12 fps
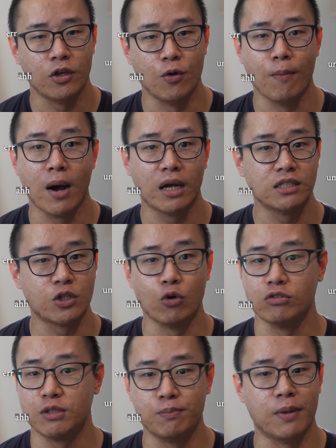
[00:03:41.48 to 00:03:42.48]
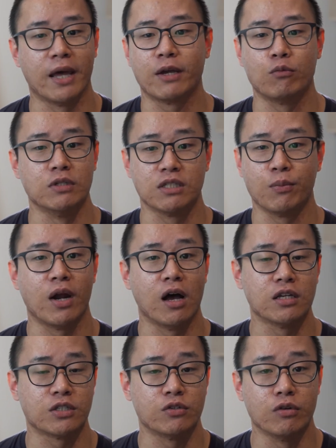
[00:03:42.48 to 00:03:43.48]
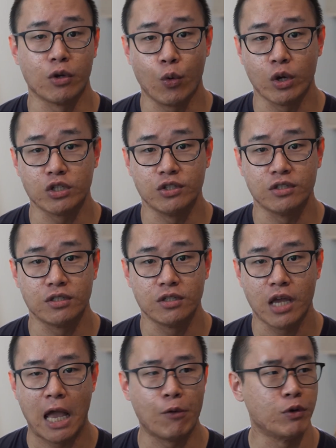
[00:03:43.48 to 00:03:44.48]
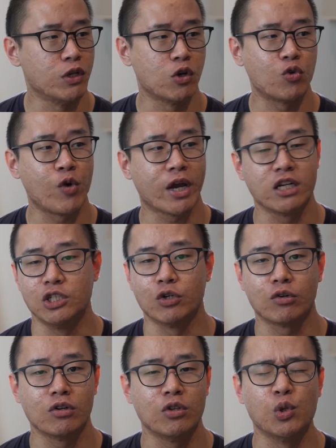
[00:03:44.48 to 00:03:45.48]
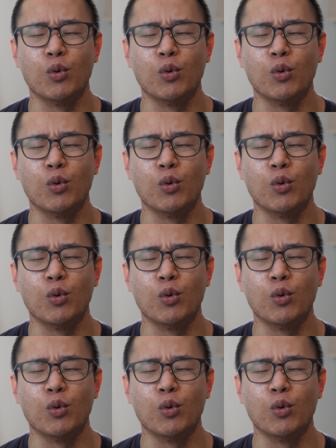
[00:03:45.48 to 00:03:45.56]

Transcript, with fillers: Your mind goes blank when someone asks you questions, and when you crack a joke,